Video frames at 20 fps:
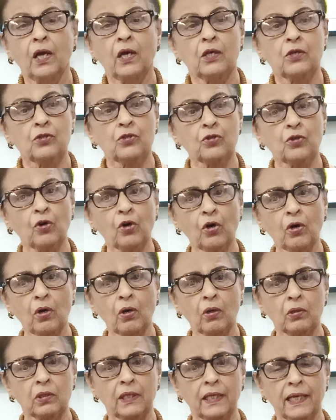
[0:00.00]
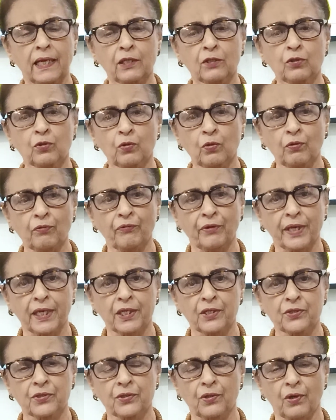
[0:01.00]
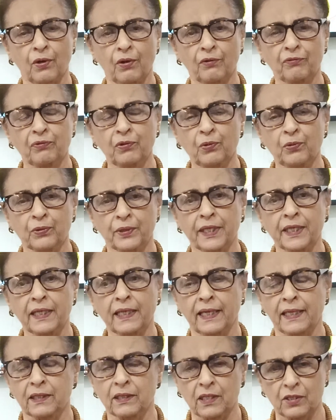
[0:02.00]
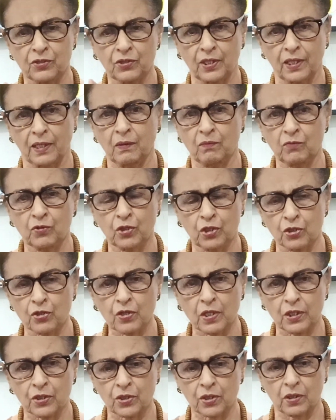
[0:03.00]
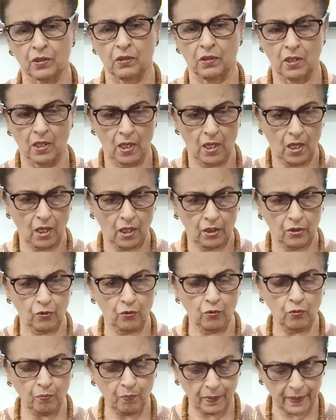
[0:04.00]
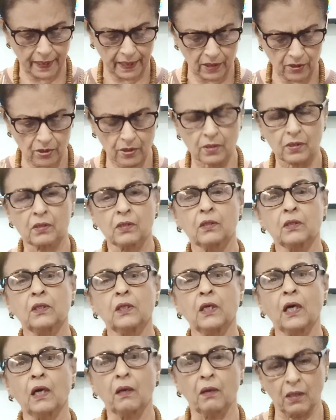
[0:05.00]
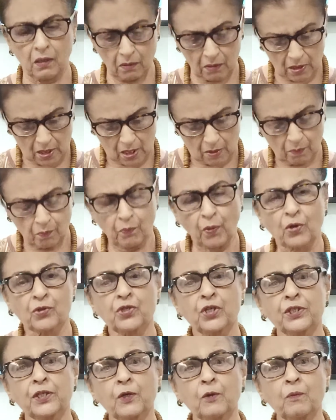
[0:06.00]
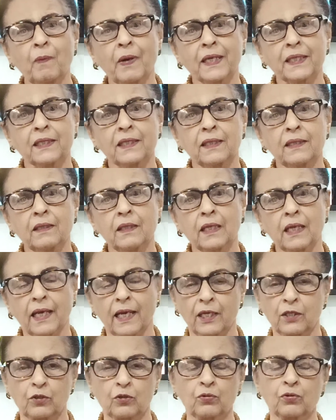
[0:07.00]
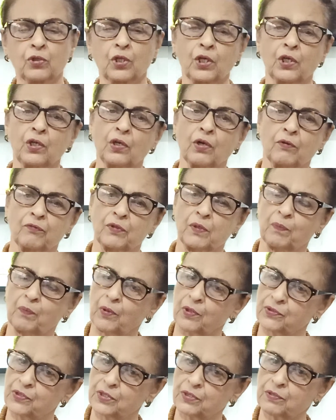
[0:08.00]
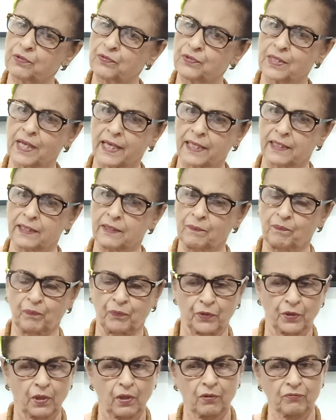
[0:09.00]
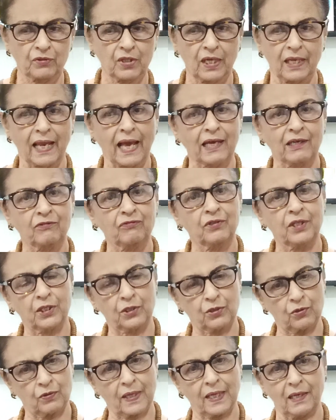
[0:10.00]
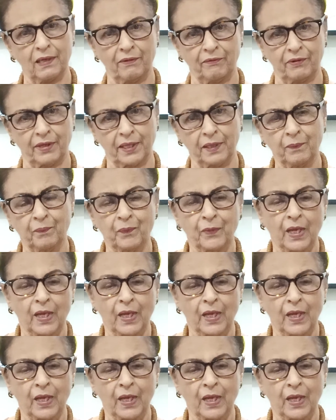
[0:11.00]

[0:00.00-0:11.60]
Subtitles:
So there are two ways of looking at the same situation. You press the positive button and you think of the positive side of the life that you are living,